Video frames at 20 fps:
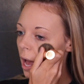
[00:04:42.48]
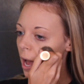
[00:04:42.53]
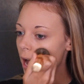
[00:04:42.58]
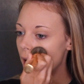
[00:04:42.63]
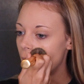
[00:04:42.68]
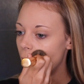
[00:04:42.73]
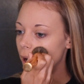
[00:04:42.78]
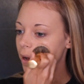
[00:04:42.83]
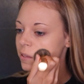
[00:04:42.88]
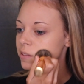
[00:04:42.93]

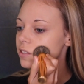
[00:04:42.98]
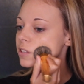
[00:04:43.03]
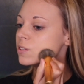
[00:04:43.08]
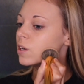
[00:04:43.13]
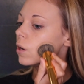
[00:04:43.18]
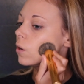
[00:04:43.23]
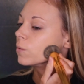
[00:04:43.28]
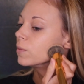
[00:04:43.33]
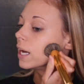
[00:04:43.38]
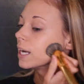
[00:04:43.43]
And
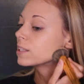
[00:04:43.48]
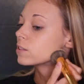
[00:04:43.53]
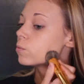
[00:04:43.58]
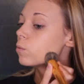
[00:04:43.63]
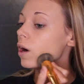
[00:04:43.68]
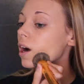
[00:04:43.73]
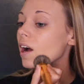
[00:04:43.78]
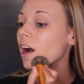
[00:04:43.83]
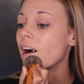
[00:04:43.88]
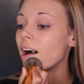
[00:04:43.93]
so that's
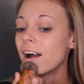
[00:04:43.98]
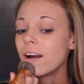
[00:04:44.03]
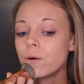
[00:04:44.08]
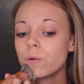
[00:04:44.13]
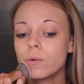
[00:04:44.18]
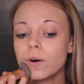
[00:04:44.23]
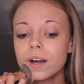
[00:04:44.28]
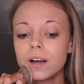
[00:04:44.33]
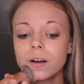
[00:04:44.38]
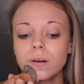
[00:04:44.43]
why I
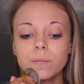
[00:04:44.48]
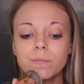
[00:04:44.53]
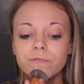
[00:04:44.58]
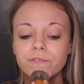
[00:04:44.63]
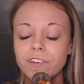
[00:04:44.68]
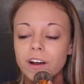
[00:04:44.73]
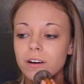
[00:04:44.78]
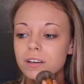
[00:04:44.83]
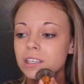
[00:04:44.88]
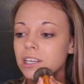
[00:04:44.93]
wear
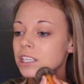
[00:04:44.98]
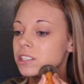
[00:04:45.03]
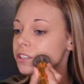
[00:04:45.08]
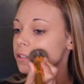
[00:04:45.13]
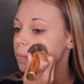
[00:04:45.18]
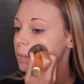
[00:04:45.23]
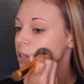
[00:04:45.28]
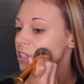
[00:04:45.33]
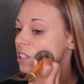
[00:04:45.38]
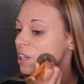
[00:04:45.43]

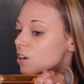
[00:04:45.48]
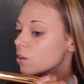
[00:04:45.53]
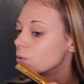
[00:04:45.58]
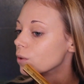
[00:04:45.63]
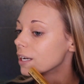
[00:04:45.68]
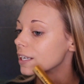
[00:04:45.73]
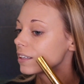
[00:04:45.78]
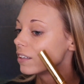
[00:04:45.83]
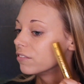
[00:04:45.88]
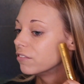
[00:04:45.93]
foundation, because I don't
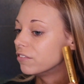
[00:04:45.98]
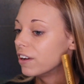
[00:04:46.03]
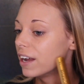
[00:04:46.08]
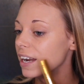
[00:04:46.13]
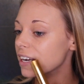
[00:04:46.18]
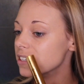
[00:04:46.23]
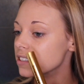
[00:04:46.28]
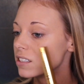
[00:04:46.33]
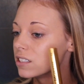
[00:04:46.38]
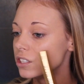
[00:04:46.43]
like the
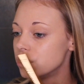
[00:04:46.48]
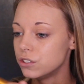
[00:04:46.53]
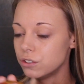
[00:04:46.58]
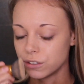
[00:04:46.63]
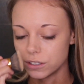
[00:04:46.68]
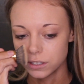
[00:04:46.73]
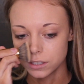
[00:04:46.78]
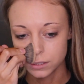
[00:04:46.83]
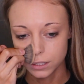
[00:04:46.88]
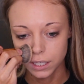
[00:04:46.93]
veins that you
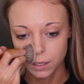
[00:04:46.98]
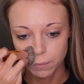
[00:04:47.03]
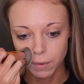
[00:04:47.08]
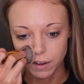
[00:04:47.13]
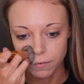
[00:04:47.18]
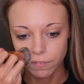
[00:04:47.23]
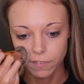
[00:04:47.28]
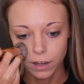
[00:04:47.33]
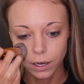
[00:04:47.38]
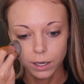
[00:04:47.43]
can see in
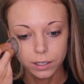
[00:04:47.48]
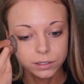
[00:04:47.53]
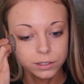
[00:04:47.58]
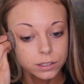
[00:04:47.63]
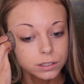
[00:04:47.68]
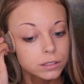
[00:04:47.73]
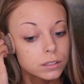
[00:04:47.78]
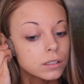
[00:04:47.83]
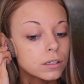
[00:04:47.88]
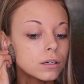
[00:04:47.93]
my
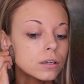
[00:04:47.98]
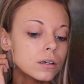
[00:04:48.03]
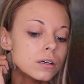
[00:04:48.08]
face.